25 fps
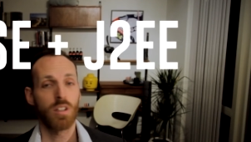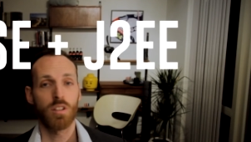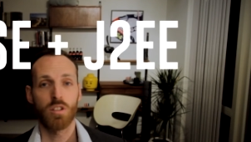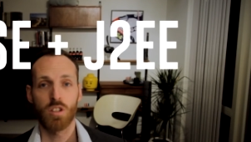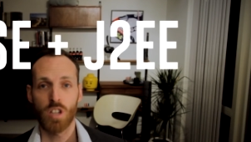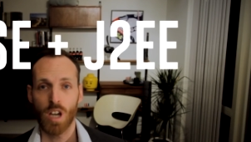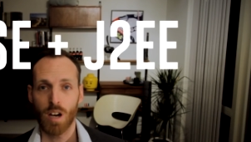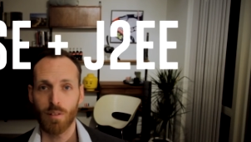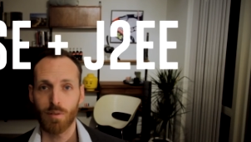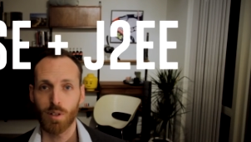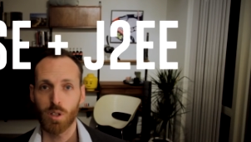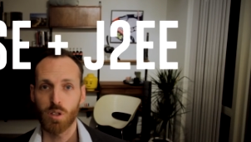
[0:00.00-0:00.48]

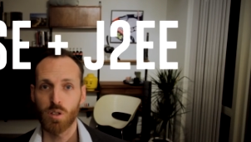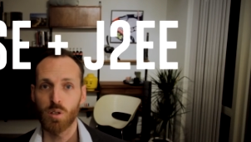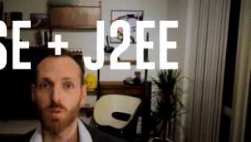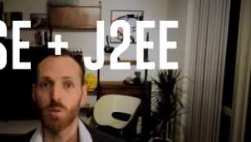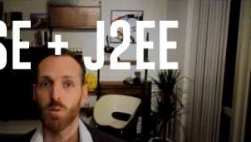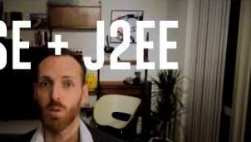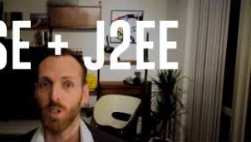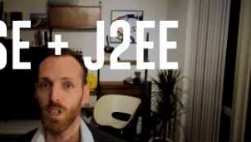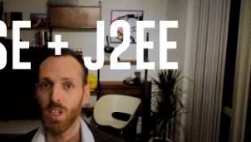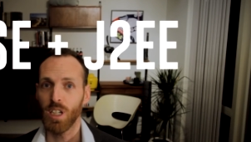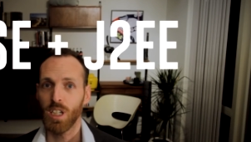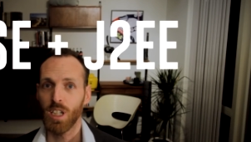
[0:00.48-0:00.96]
Java
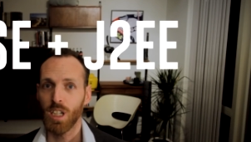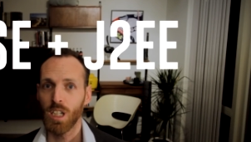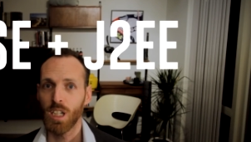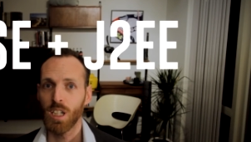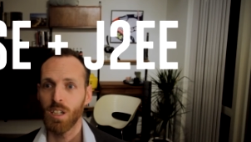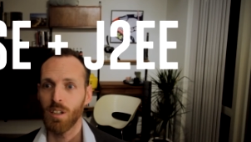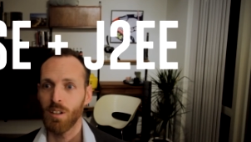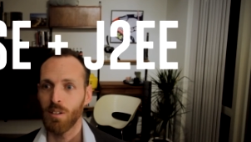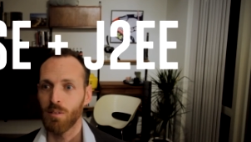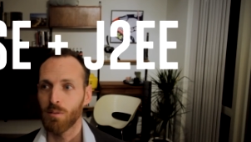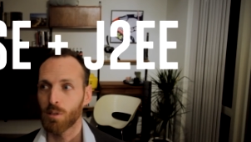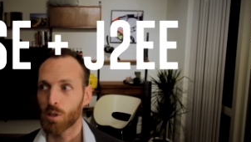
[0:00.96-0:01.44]
2
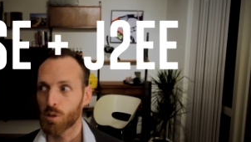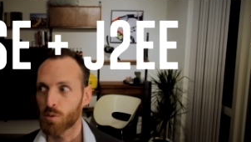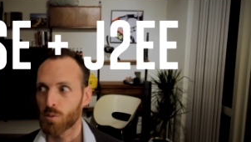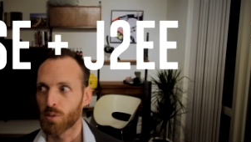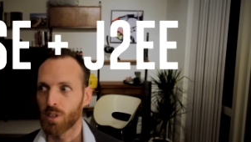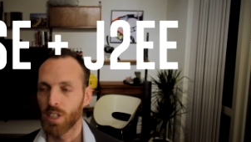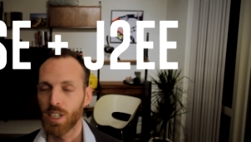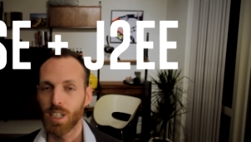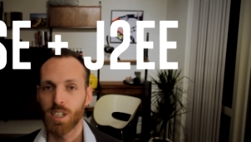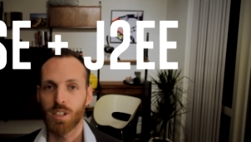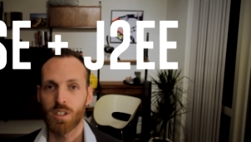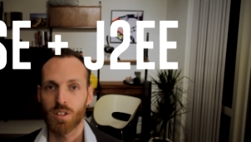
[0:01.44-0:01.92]
EE was
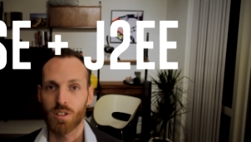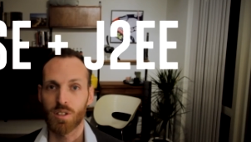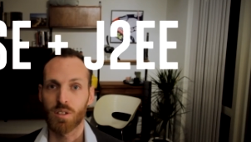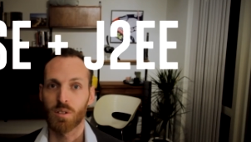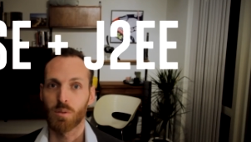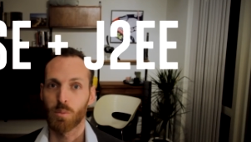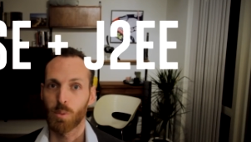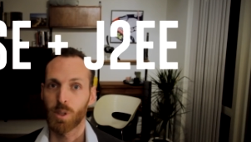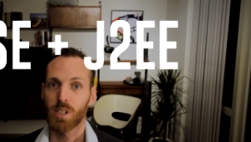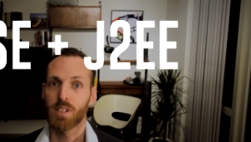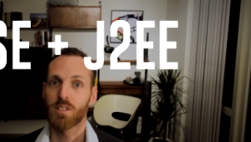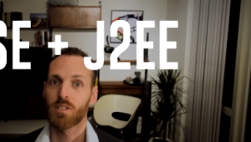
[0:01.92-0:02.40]

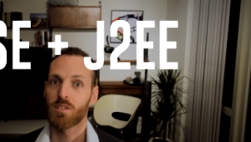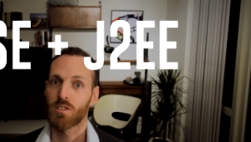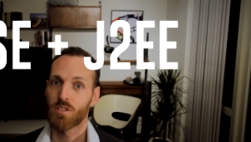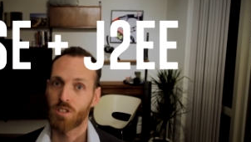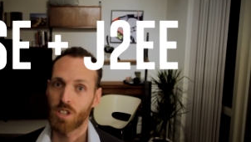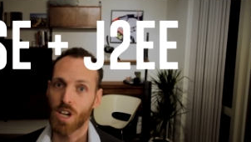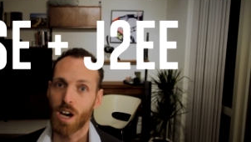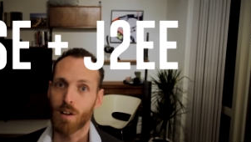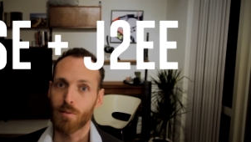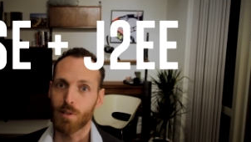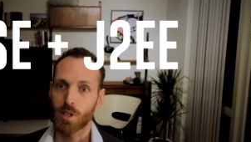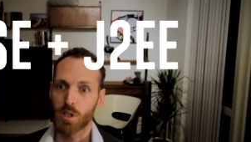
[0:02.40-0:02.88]
released with
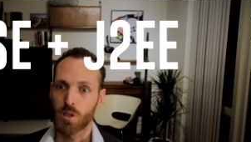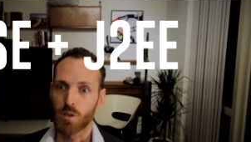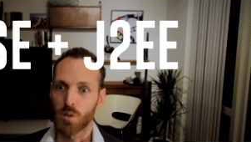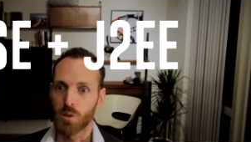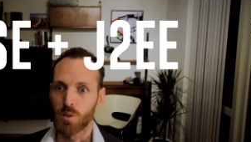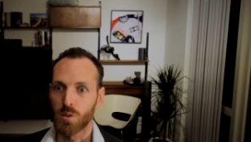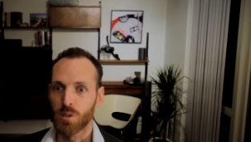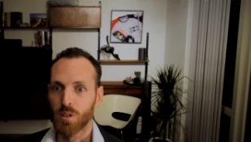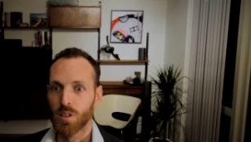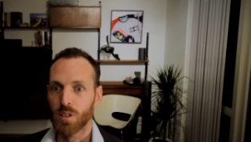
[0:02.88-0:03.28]
Java 2.